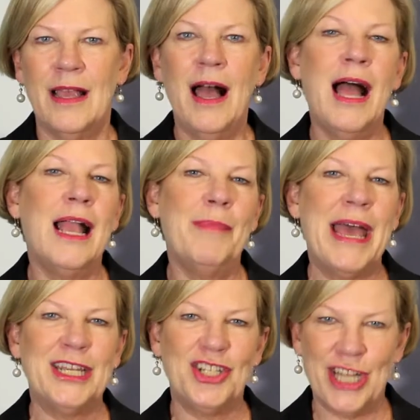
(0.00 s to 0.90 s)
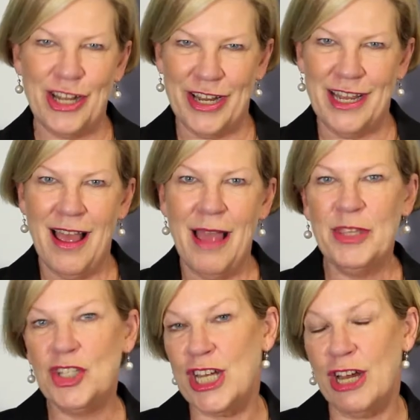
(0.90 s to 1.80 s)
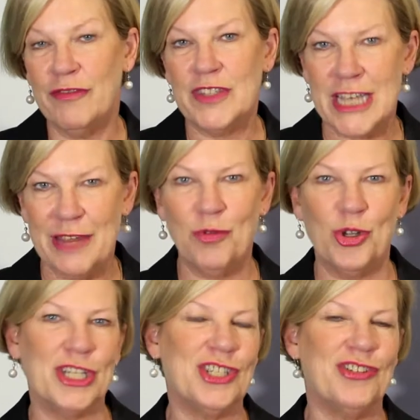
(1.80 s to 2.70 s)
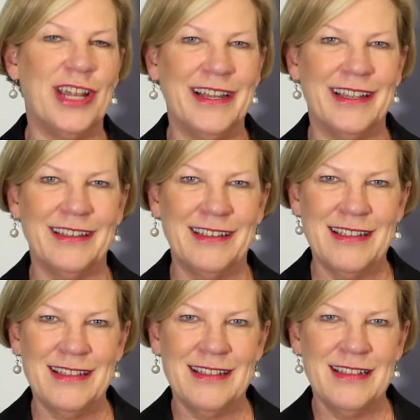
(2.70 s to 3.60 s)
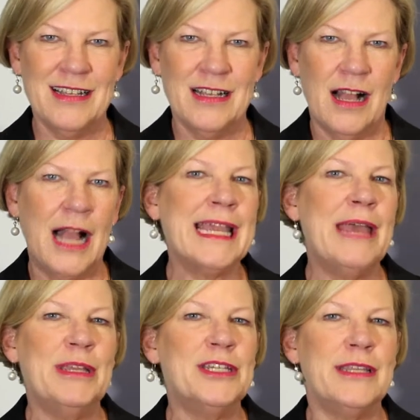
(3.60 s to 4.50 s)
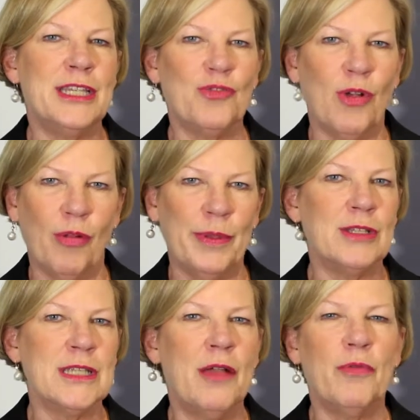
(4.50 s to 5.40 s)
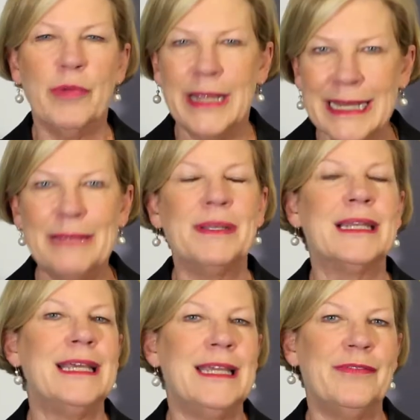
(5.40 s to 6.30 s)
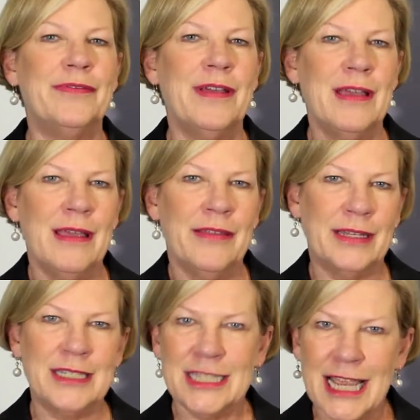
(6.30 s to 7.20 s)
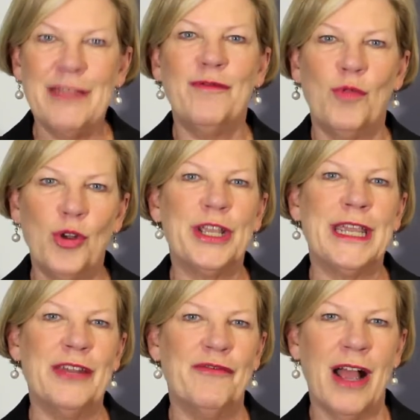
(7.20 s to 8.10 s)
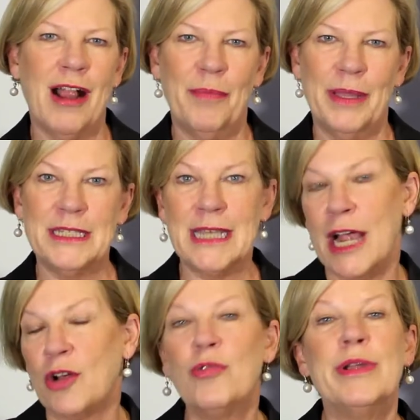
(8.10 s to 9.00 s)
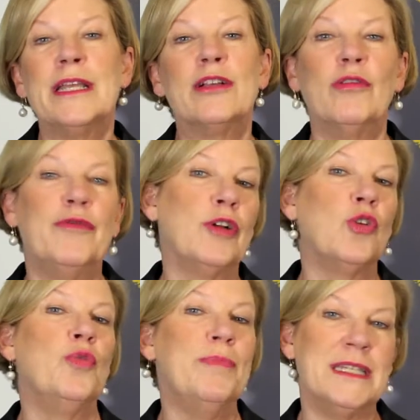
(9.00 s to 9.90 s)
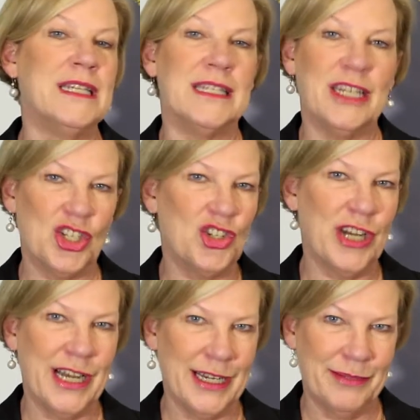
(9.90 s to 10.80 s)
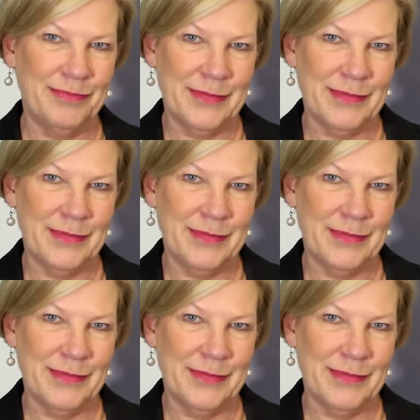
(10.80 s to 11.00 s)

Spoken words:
Hi, I'm Anne Sherry. I'm the chair of Safe Work Australia. I came into this role because I really believe that safe working environments are critical for good business in Australia.